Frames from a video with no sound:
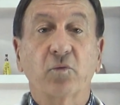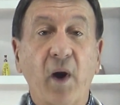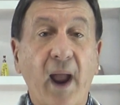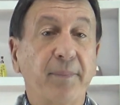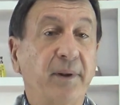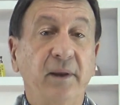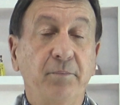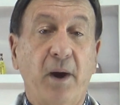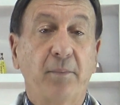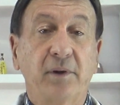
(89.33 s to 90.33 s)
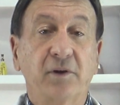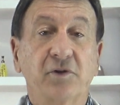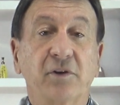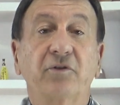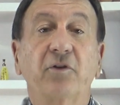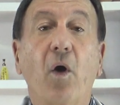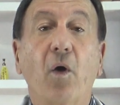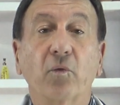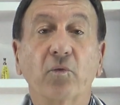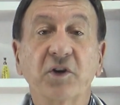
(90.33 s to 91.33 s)
rapidly publishes
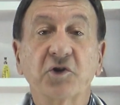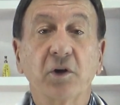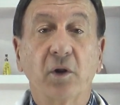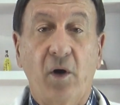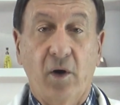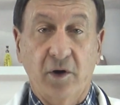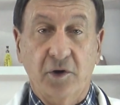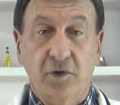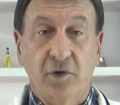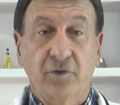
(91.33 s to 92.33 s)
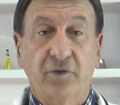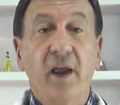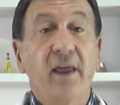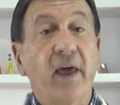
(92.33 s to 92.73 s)
original articles